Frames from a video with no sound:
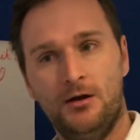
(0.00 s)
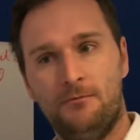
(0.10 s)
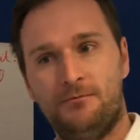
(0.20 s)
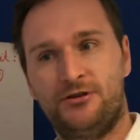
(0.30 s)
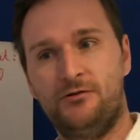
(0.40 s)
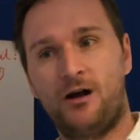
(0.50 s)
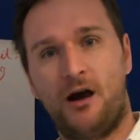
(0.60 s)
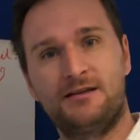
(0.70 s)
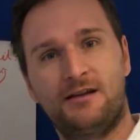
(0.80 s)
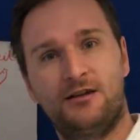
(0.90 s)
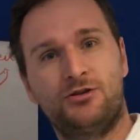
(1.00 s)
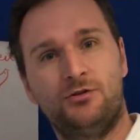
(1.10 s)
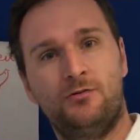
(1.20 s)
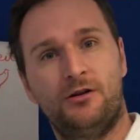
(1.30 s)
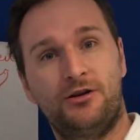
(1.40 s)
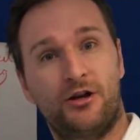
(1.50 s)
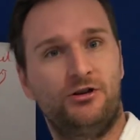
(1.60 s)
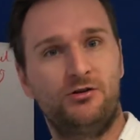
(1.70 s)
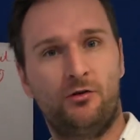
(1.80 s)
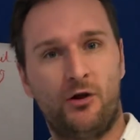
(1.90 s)
but you guys can
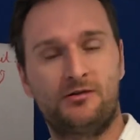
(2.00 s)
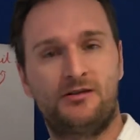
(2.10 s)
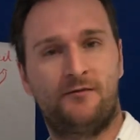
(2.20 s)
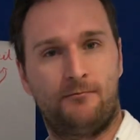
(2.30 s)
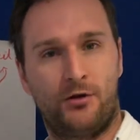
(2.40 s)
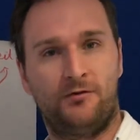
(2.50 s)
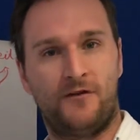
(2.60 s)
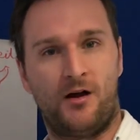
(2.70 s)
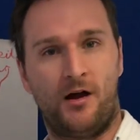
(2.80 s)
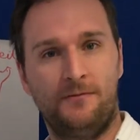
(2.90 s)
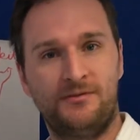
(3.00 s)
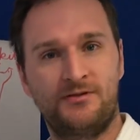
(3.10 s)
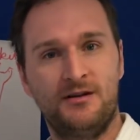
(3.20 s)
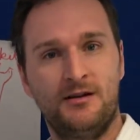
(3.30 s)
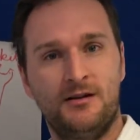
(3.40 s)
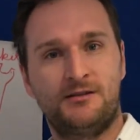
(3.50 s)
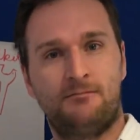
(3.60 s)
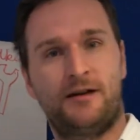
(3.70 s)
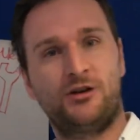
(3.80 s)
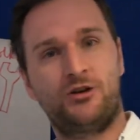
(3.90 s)
use all those different modal verbs to
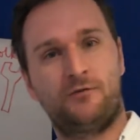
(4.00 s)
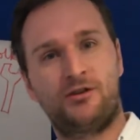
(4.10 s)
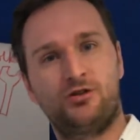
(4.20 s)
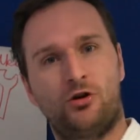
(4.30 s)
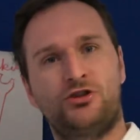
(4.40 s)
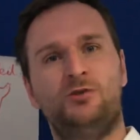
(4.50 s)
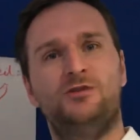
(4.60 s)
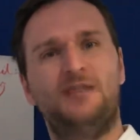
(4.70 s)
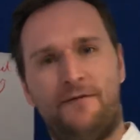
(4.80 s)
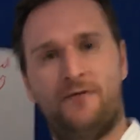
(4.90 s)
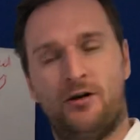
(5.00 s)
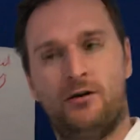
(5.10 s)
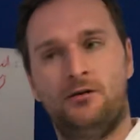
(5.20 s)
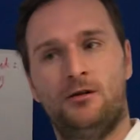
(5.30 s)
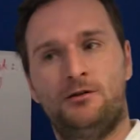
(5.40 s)
make sure it's not too definite.